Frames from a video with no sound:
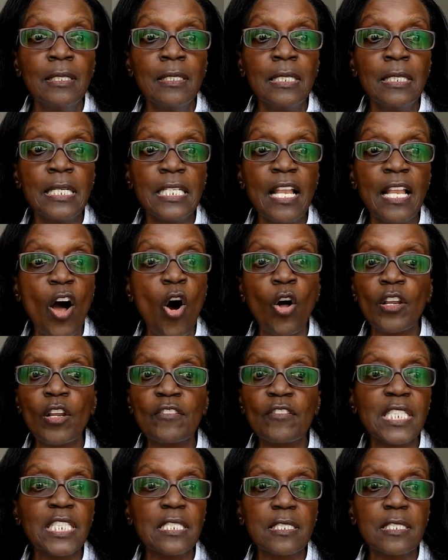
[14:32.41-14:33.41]
in all of
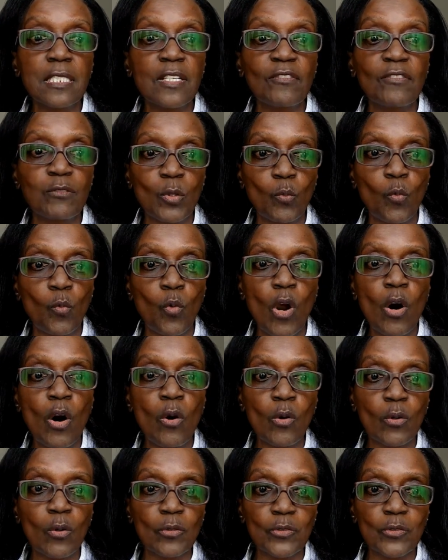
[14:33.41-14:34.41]
these different
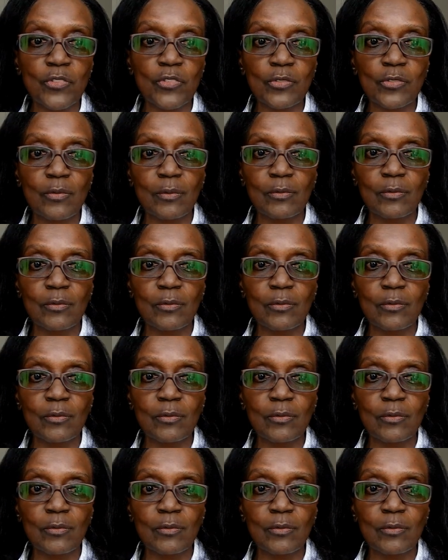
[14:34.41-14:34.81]
roles.